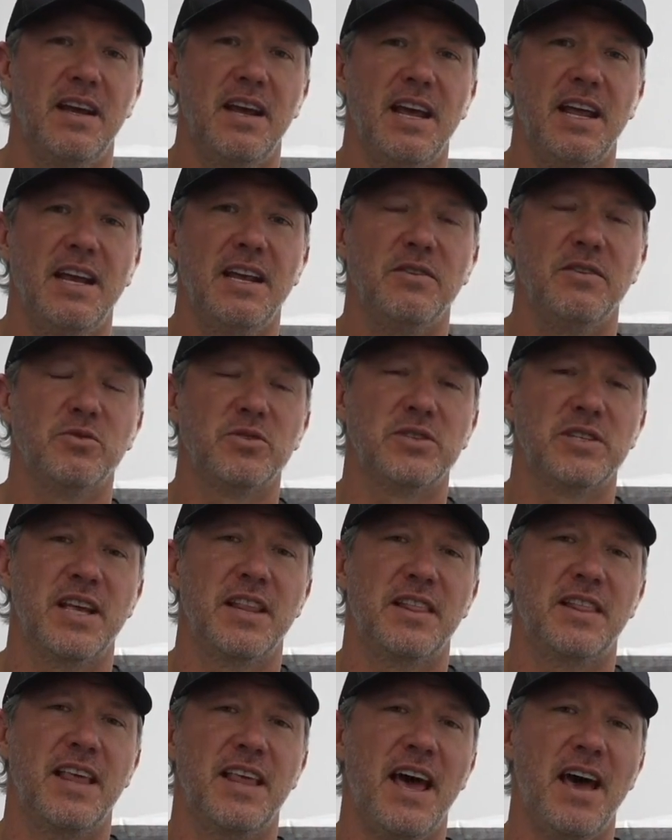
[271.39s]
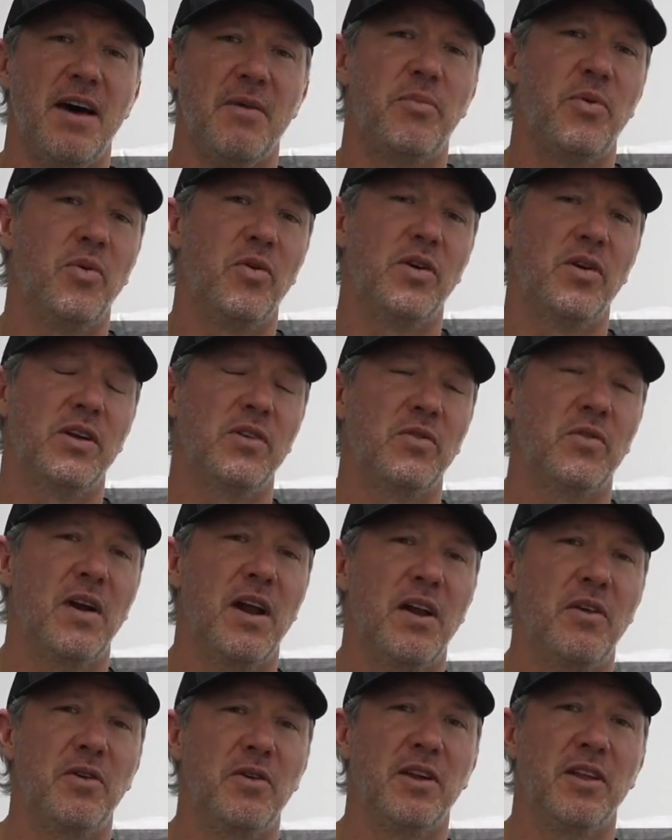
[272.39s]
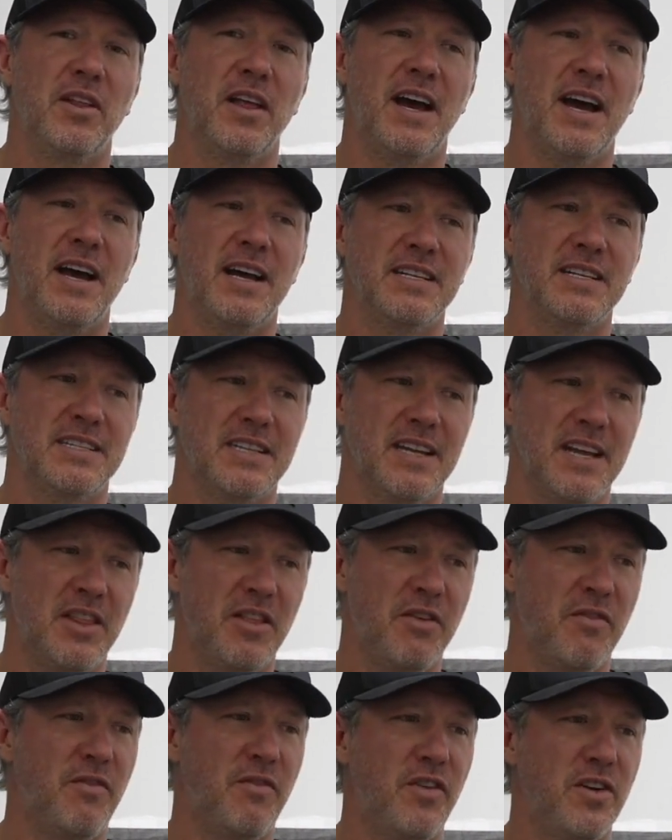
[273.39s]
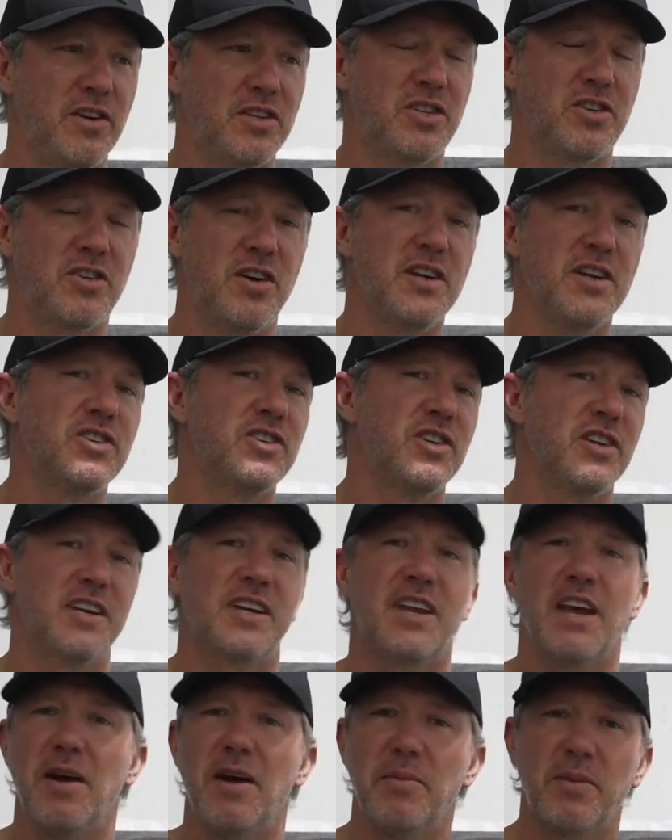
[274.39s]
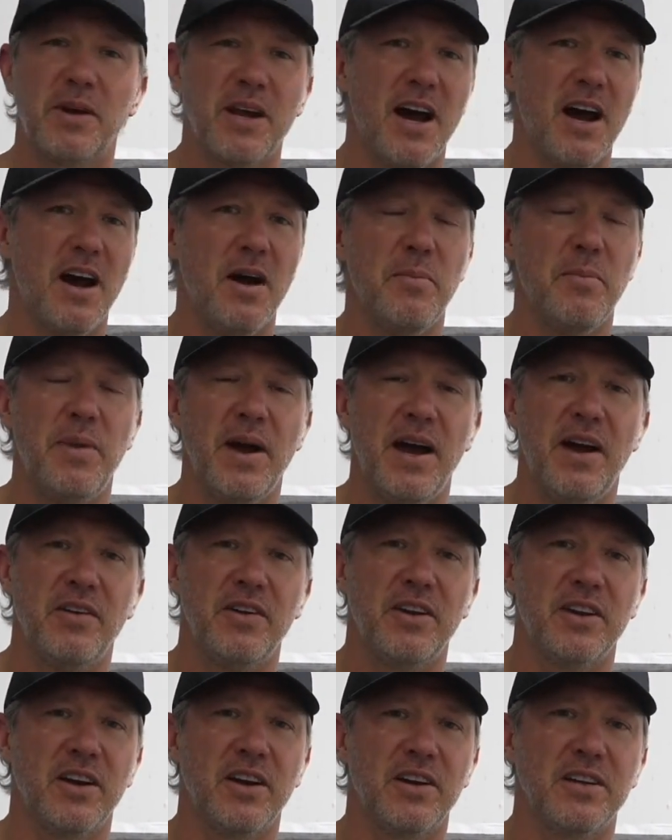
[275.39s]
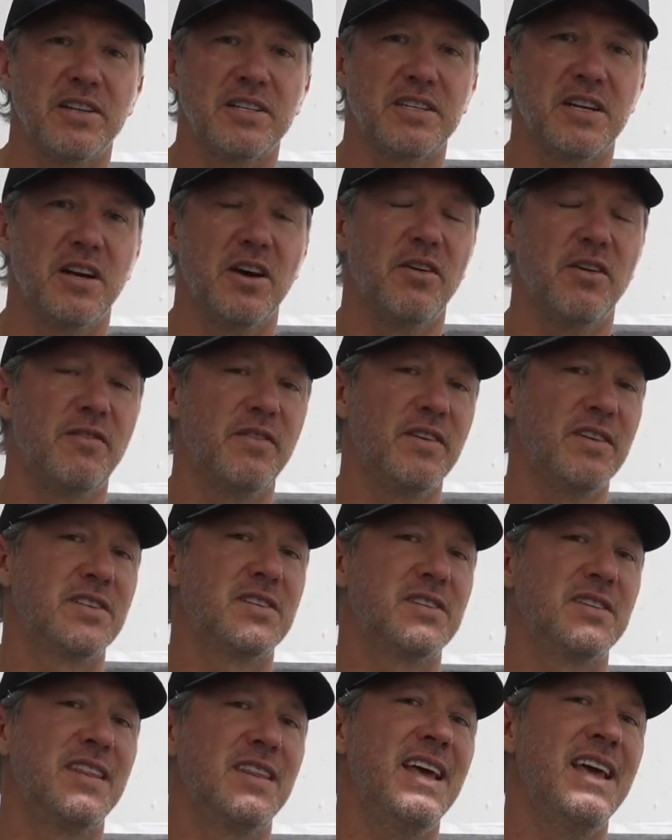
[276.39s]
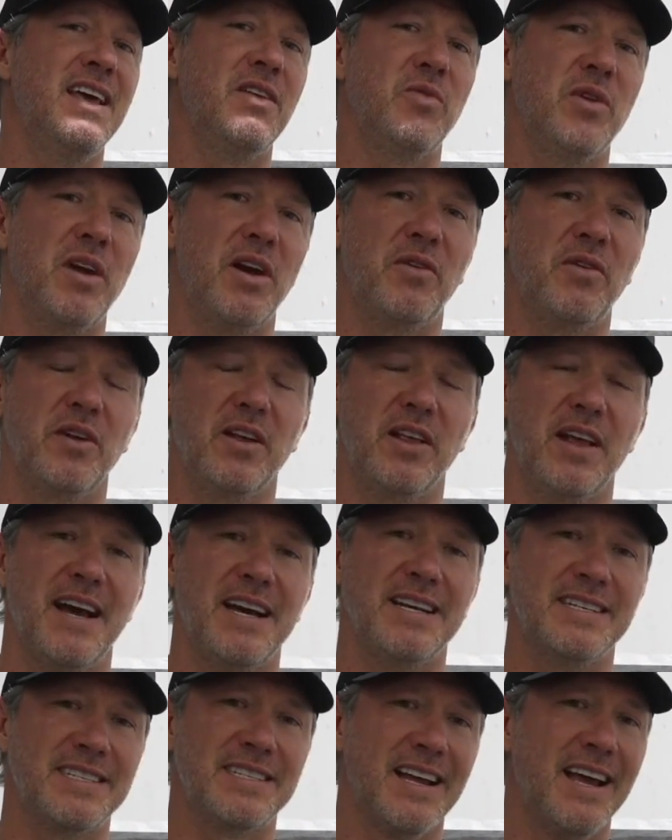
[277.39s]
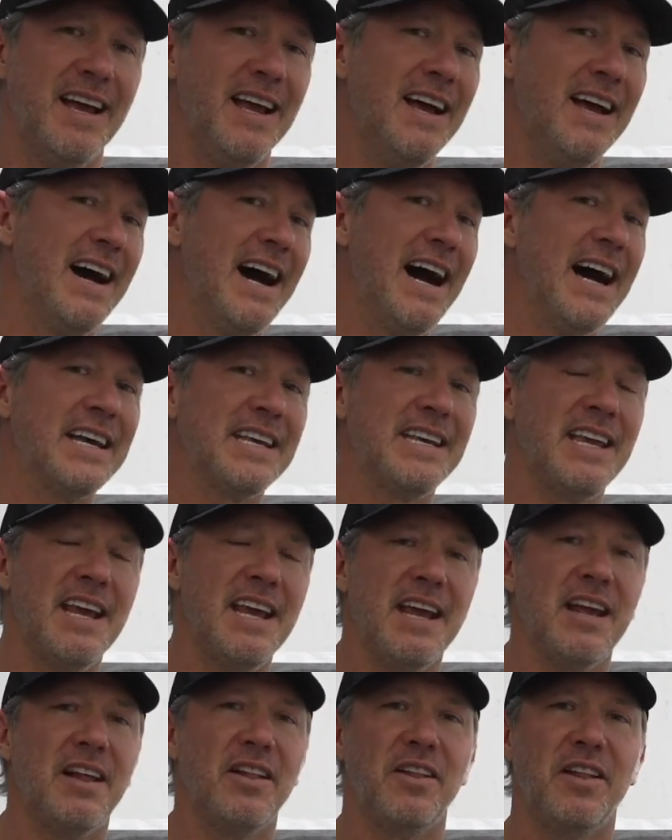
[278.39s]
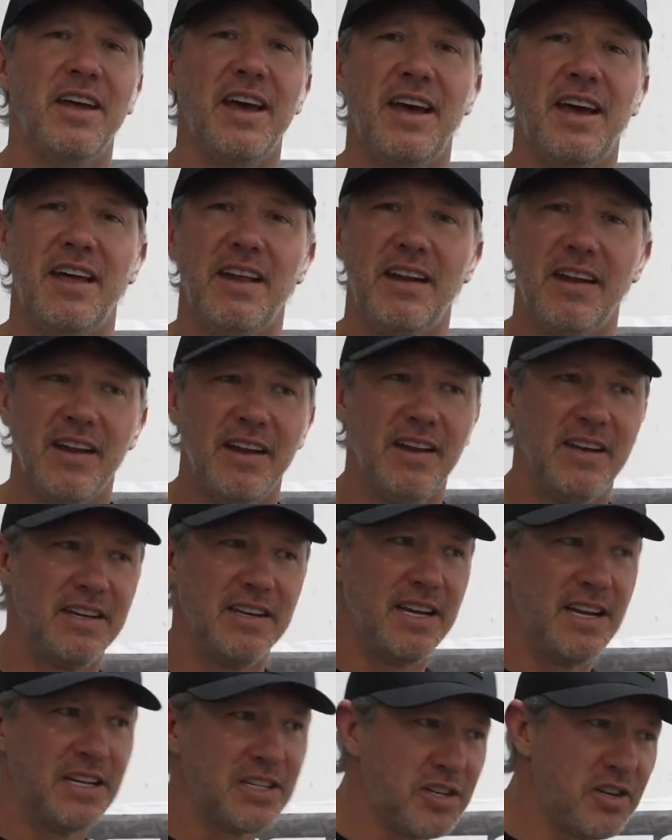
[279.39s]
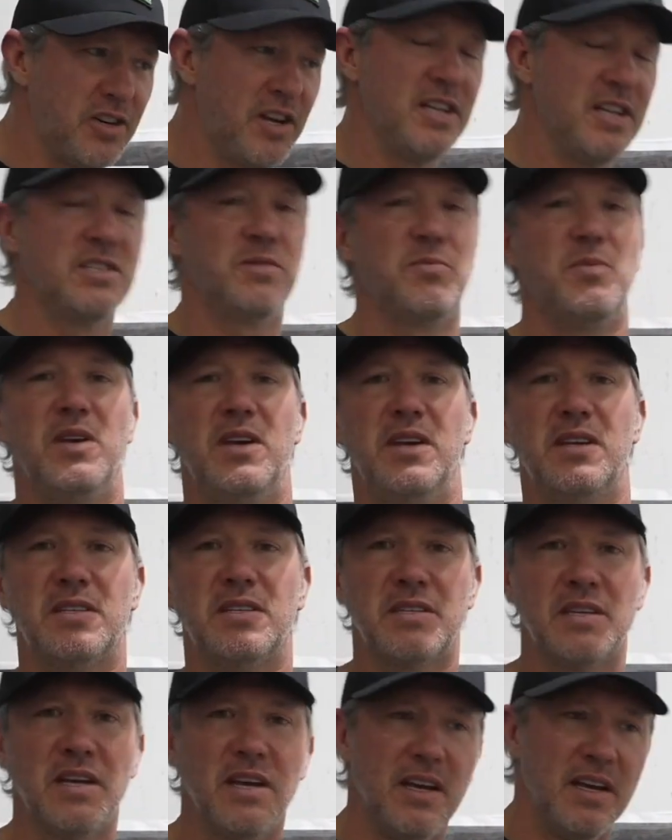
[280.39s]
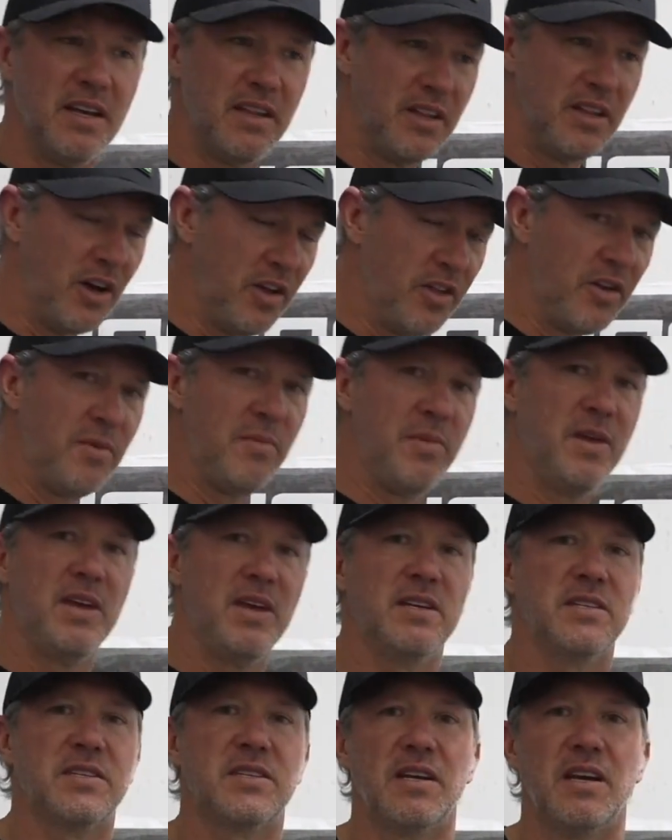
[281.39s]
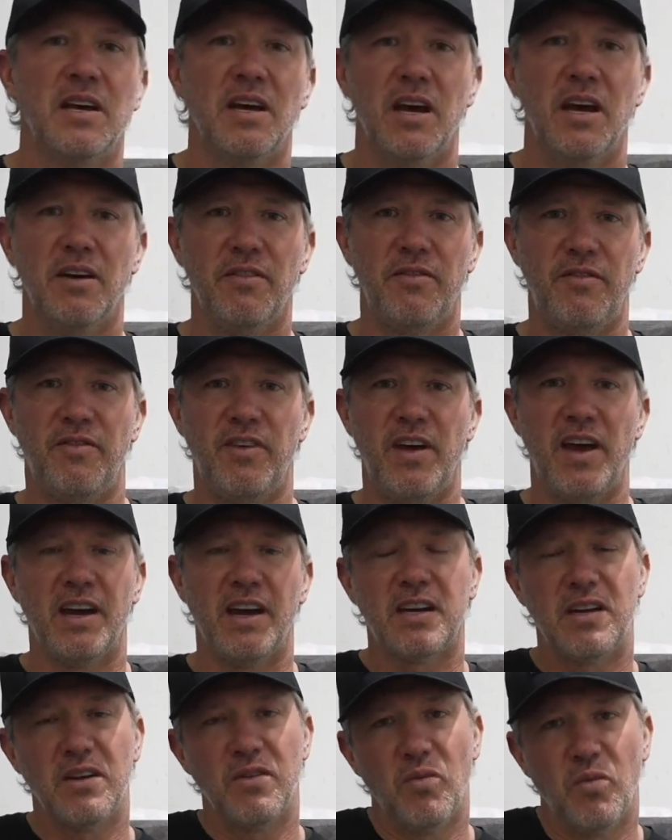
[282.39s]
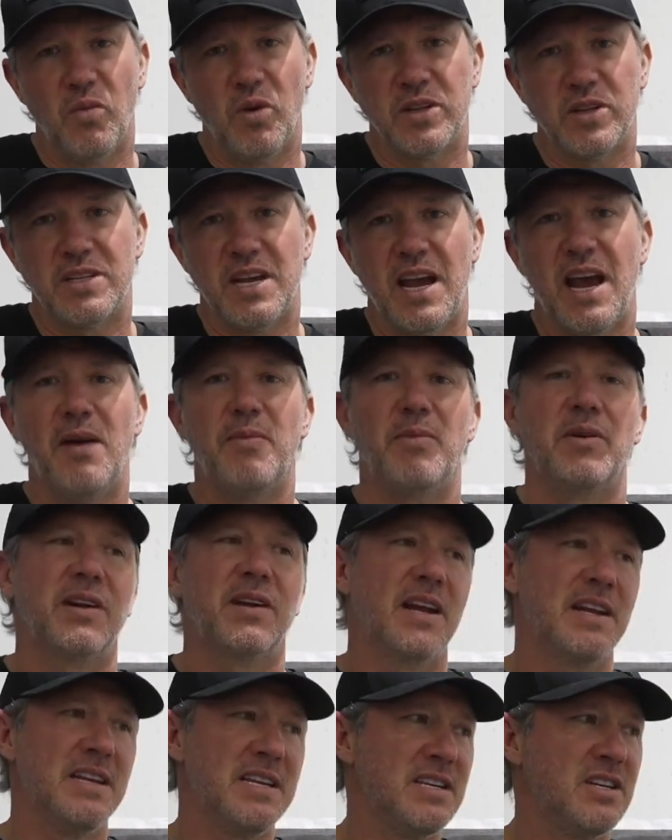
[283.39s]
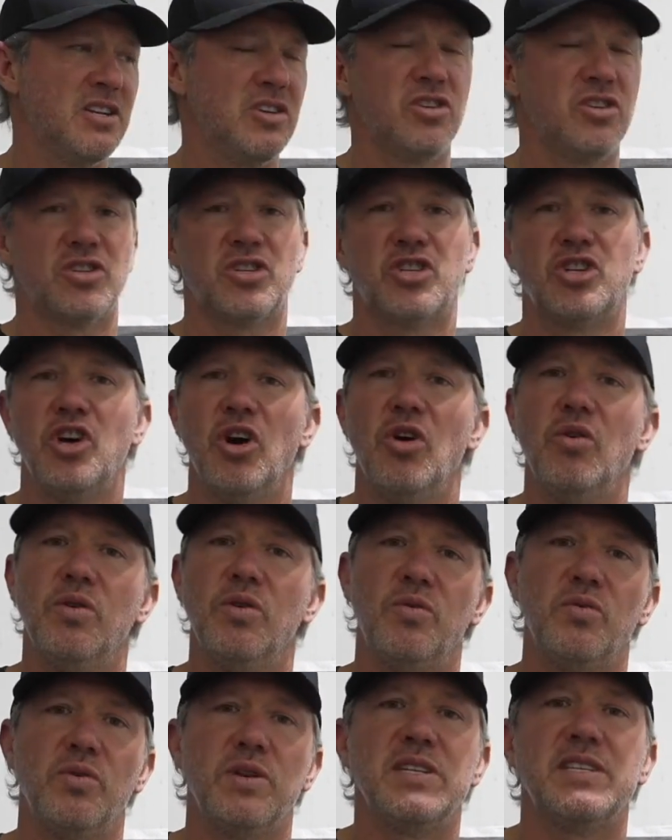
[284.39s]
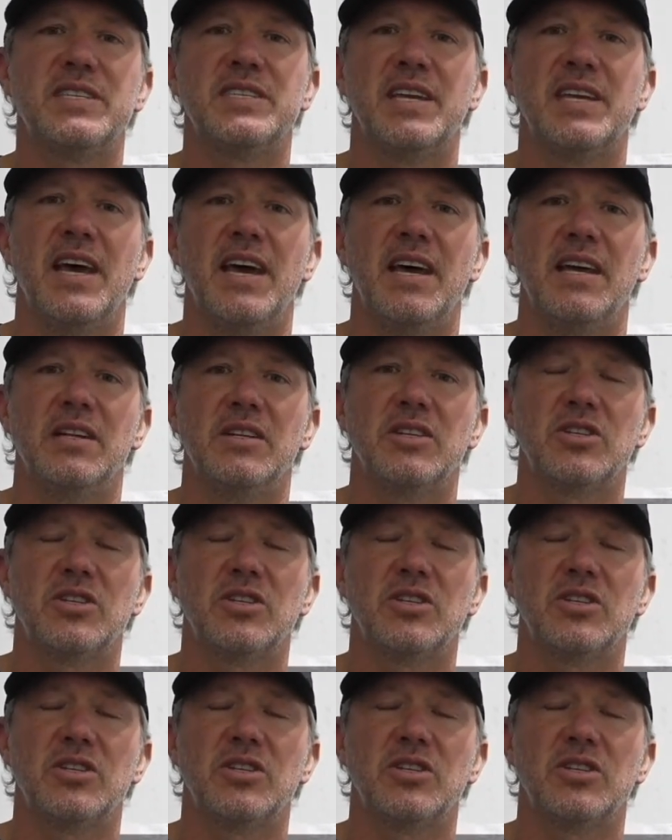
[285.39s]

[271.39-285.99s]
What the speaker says: And it was at that point where I realized, and the frustration kept compounding on itself. It's then when I realized I can't let yesterday's miss, the other miss, affect what's happening. I need to just go and reset.